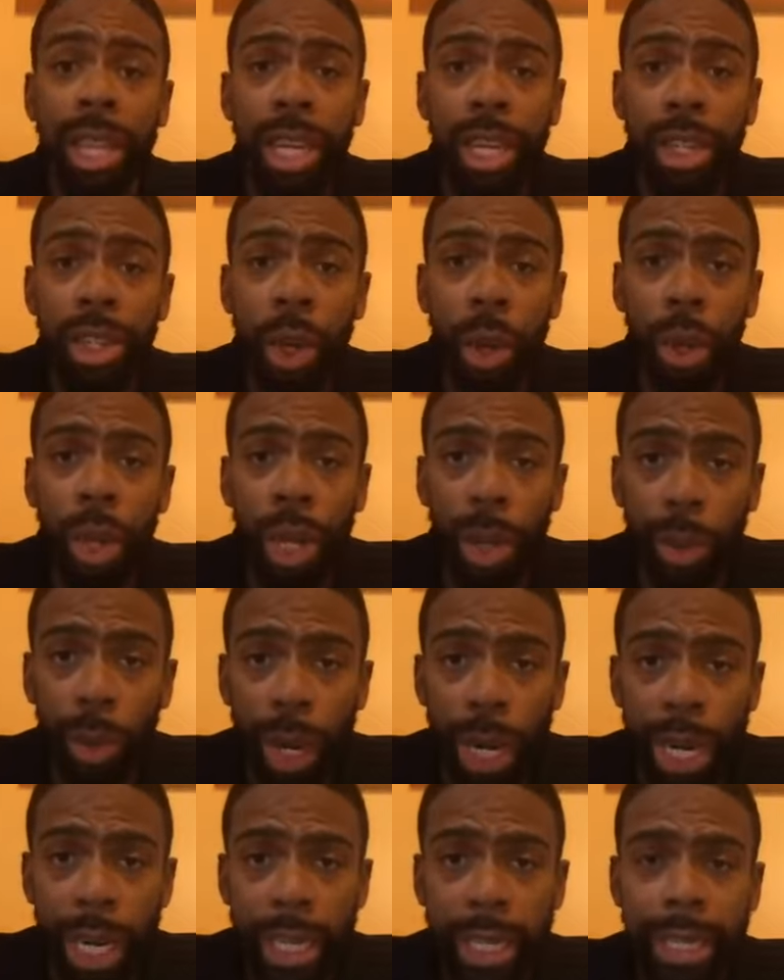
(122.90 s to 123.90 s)
and totally
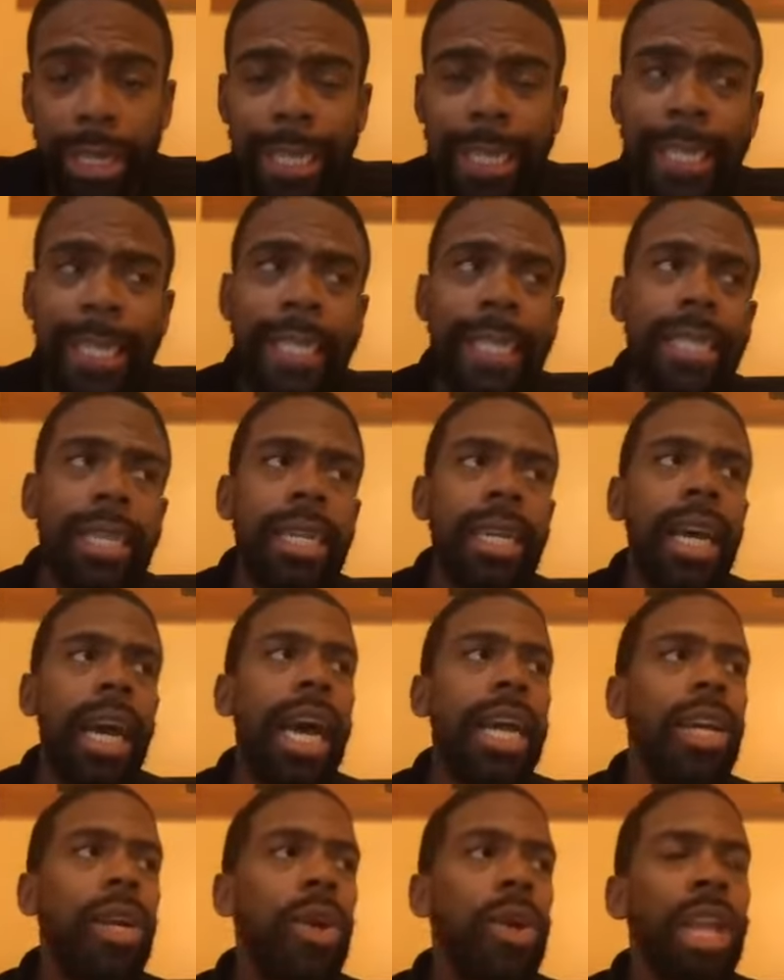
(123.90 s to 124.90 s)
rigged.
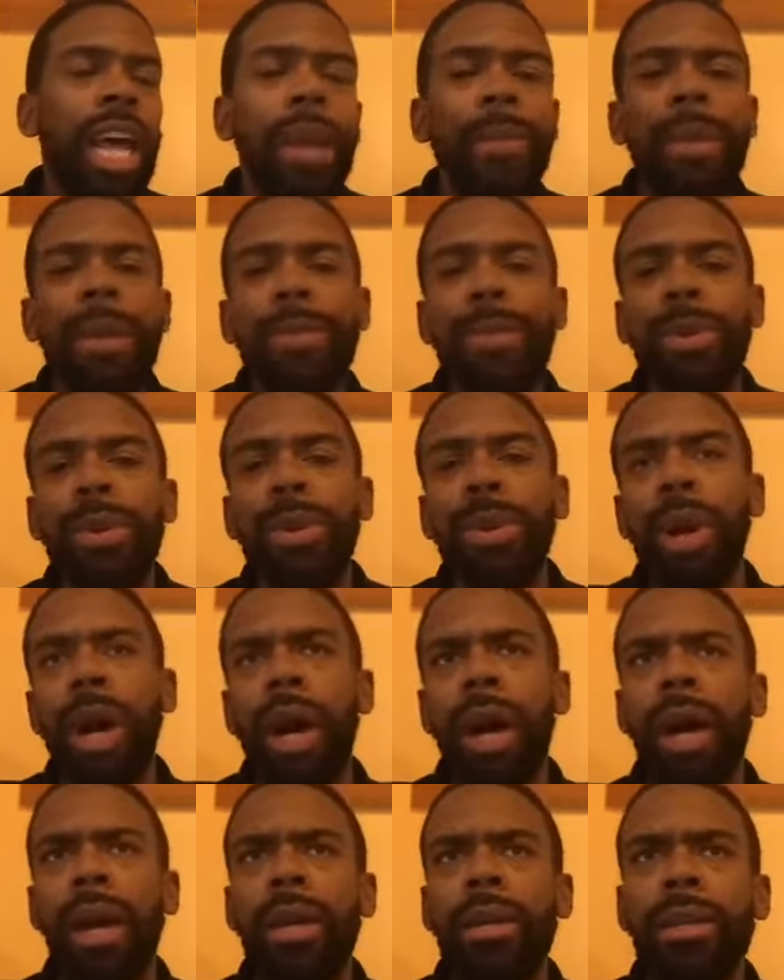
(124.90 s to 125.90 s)
I know a lot of people
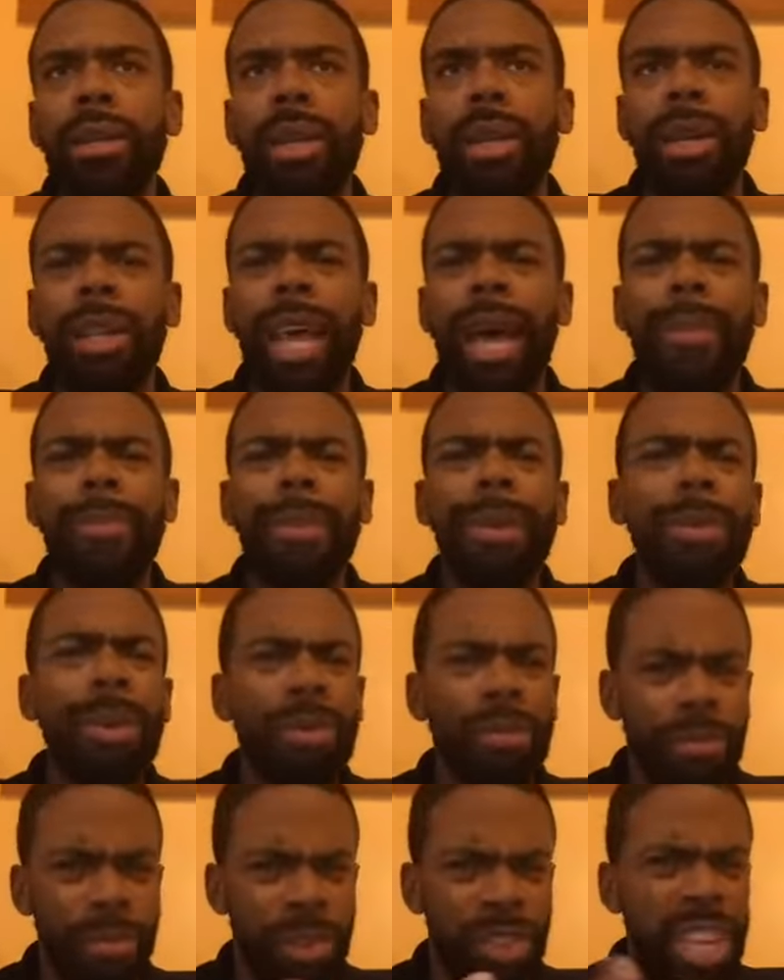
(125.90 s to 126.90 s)
are, you know, a lot of
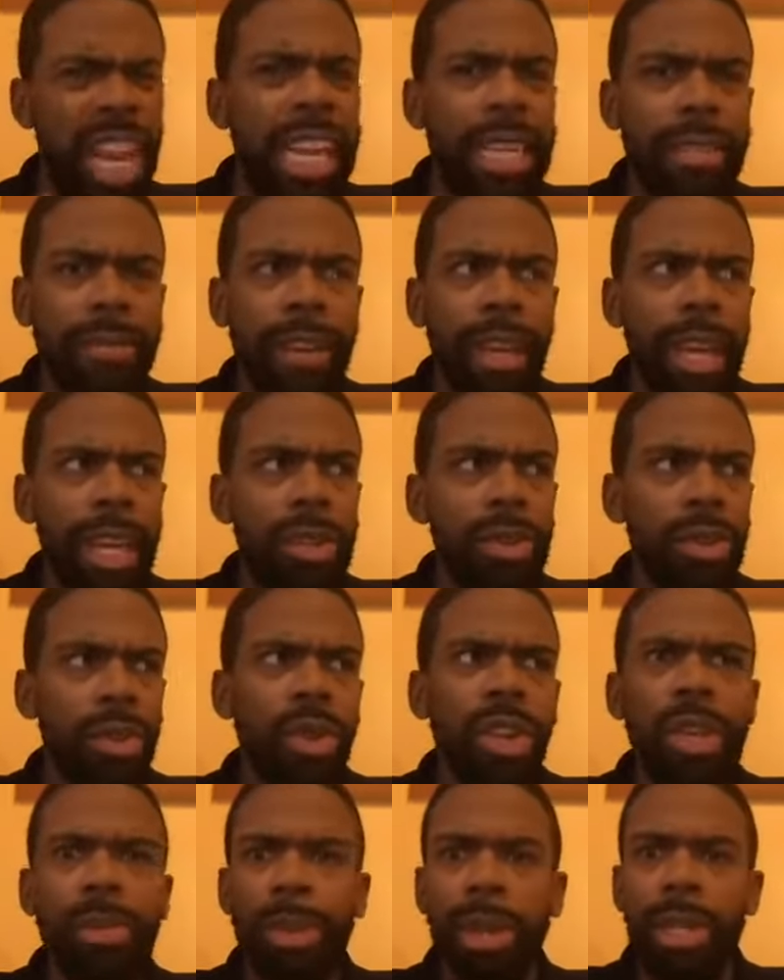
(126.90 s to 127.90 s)
people, Saints fans, are
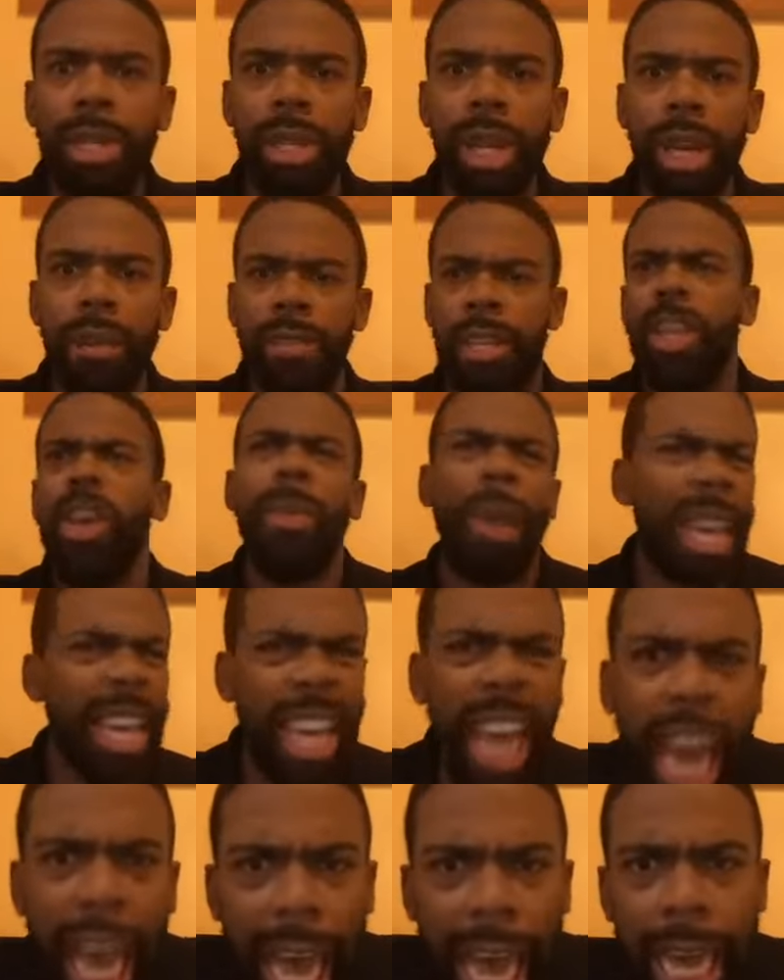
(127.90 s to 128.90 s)
really pissed off. Like, oh my
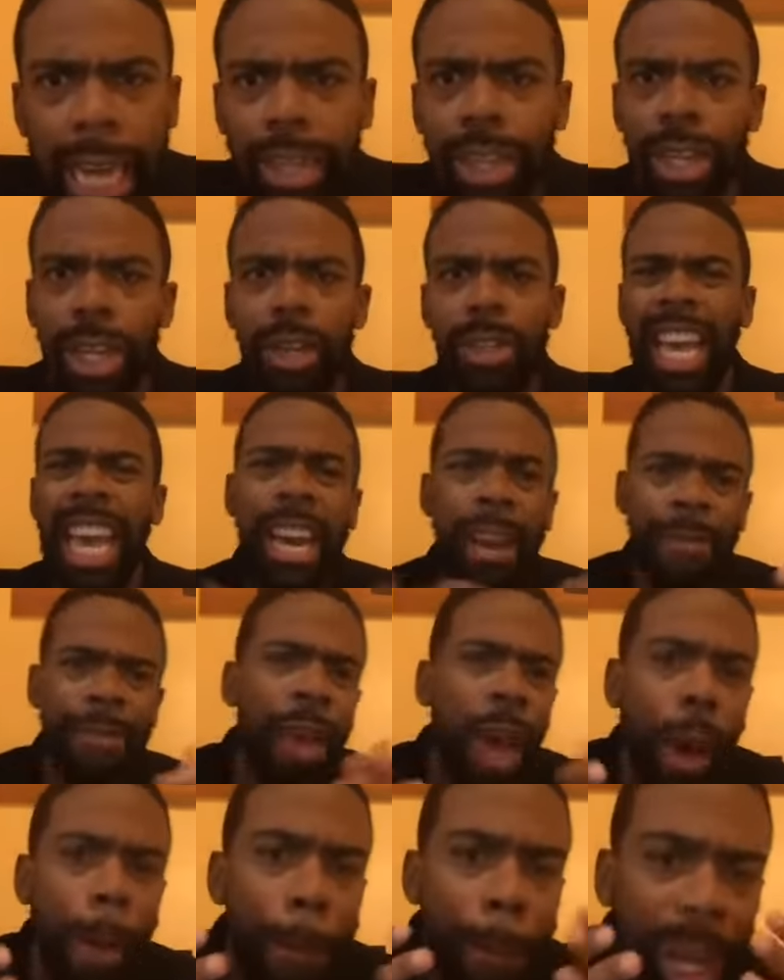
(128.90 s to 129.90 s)
God, you know, the
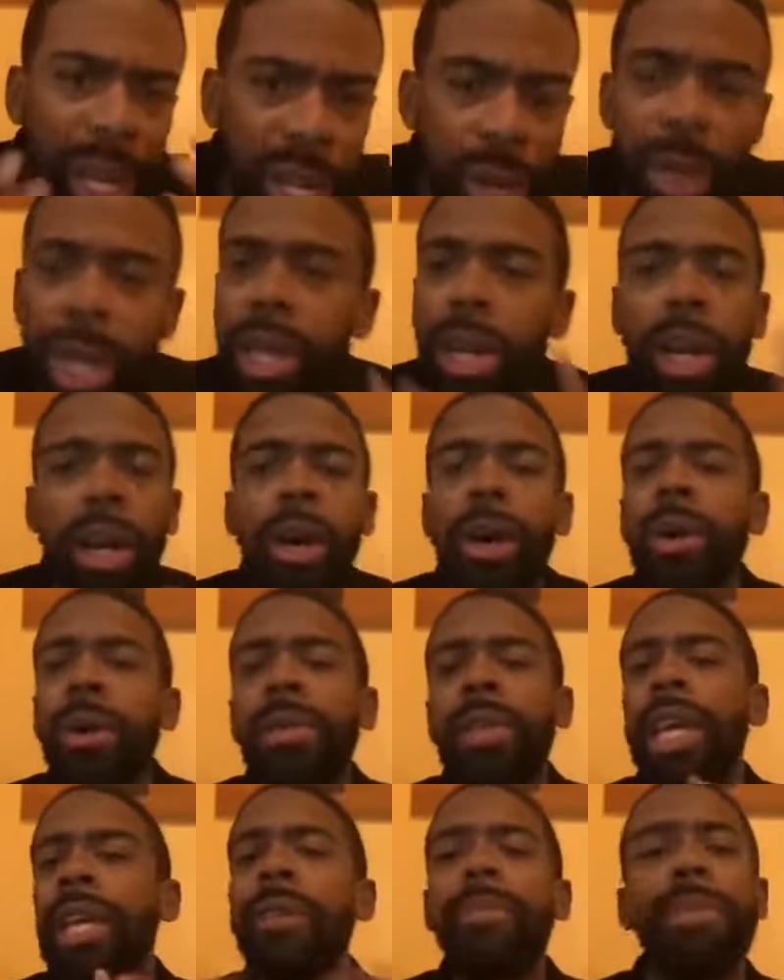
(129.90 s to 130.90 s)
NFL blew it. No,
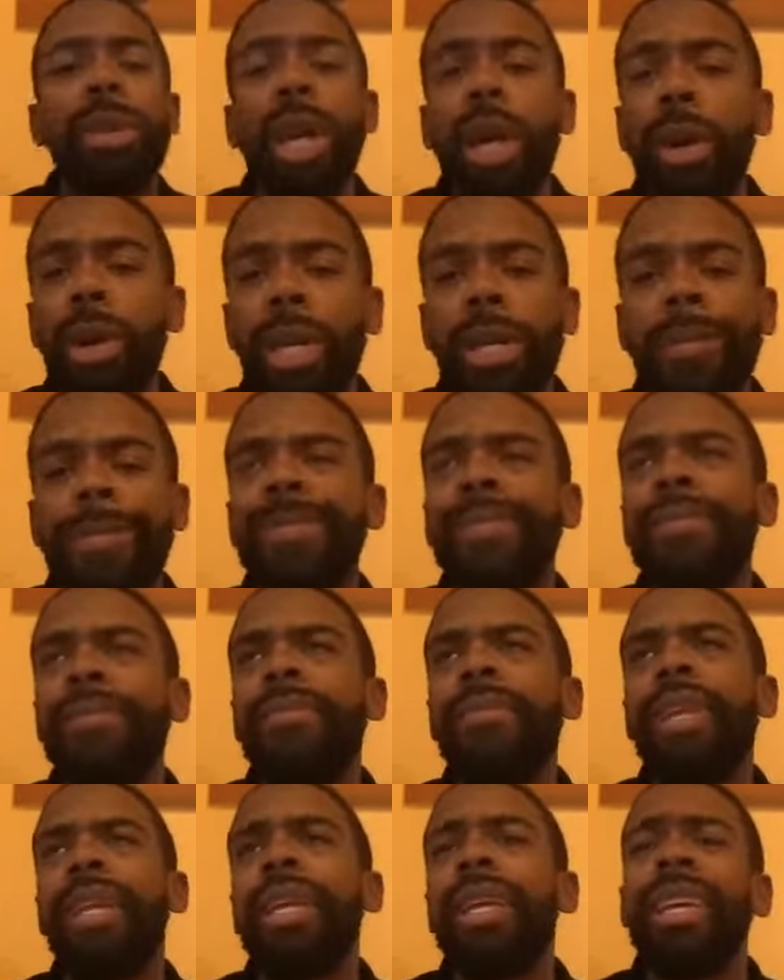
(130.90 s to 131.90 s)
they didn't blow it.
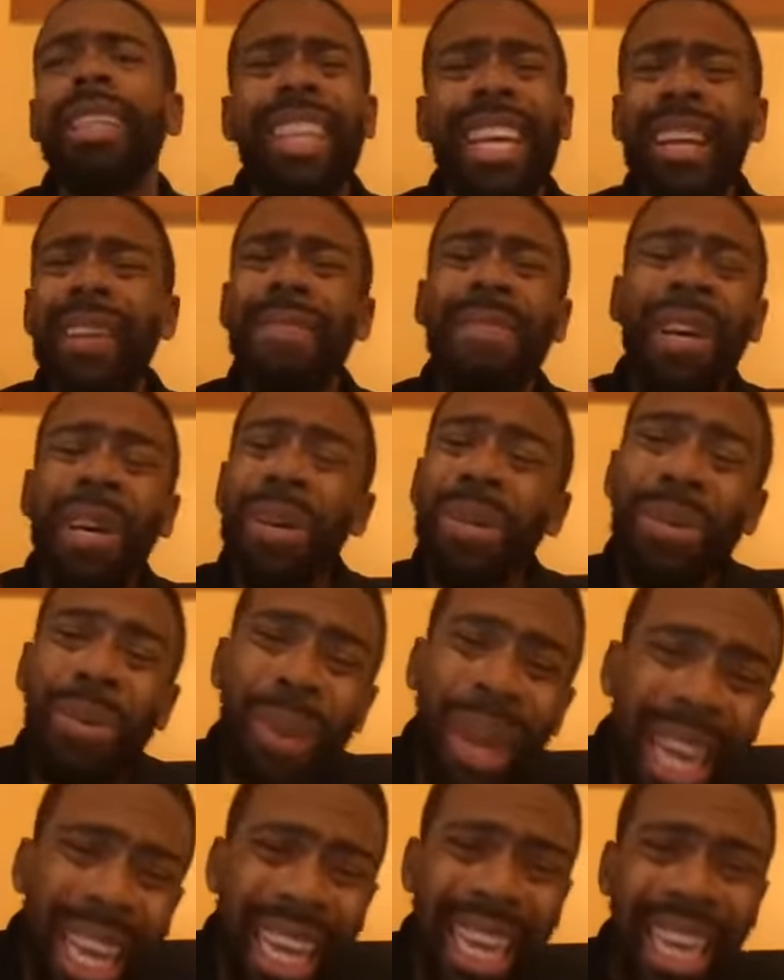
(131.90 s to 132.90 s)
The NFL is
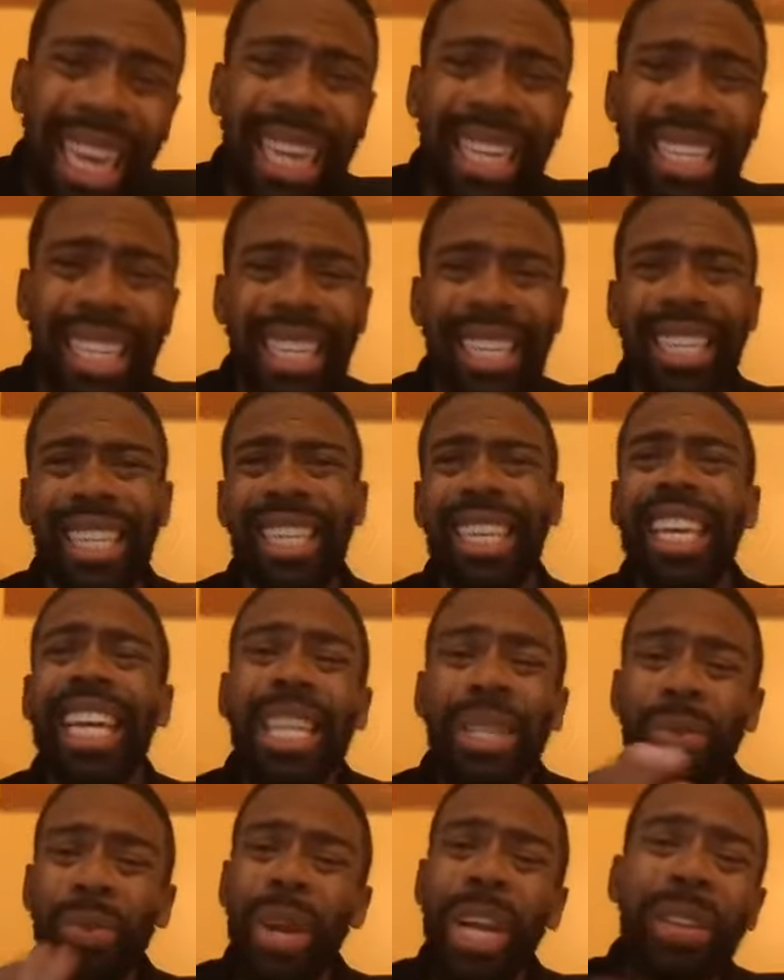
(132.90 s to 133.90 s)
rigged.
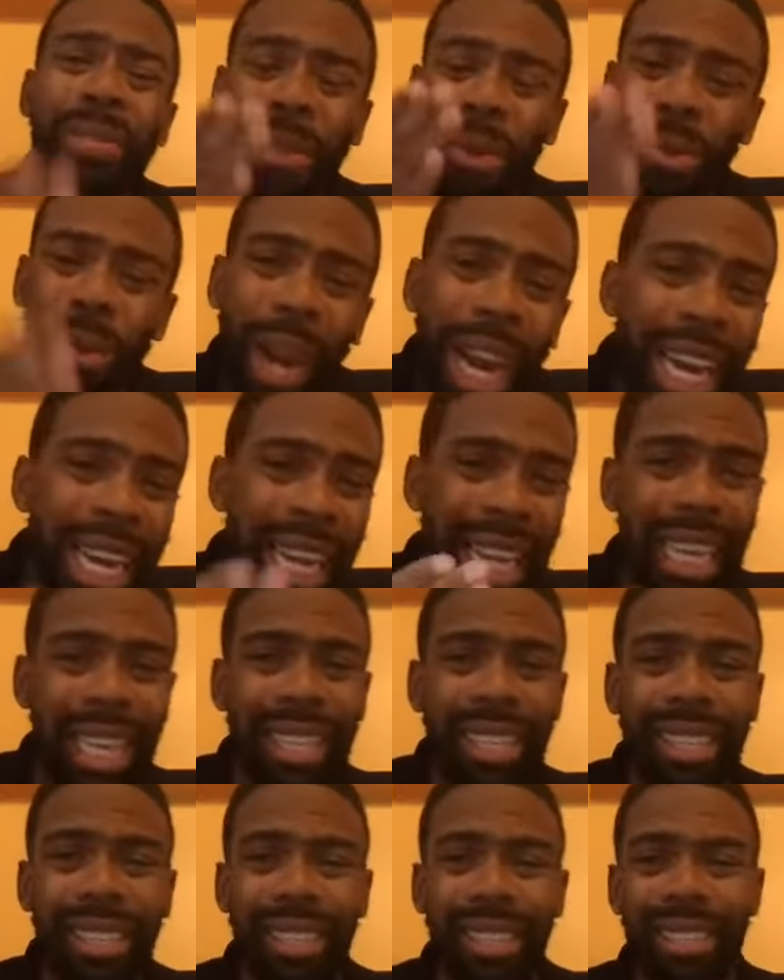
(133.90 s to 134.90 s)
It's rigged for
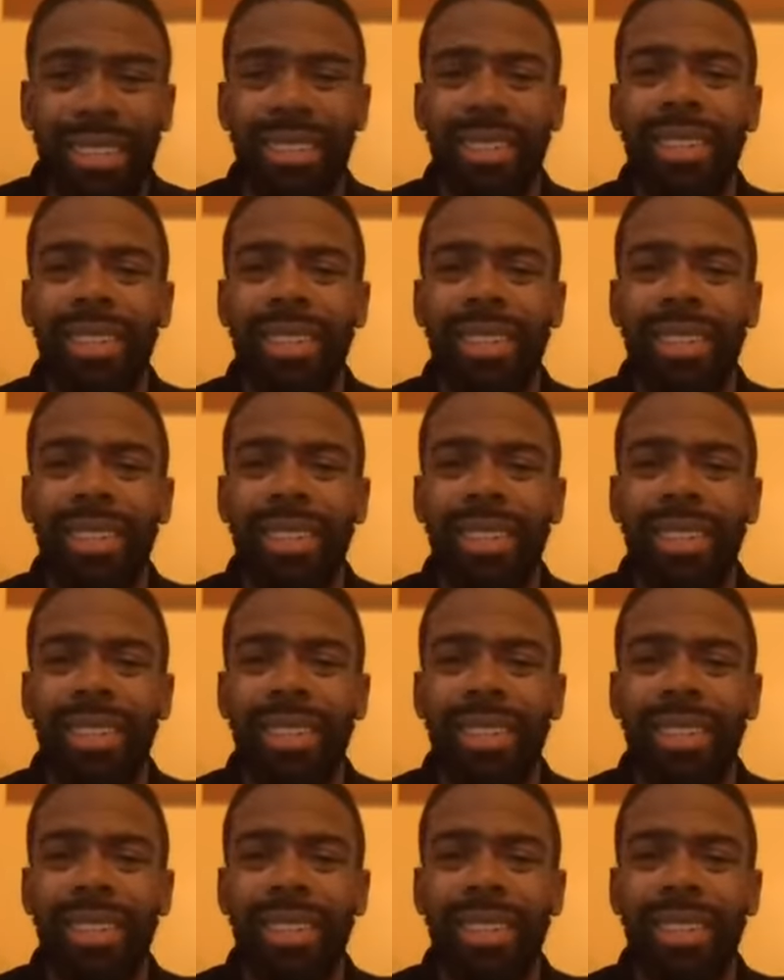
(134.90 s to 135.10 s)
ratings.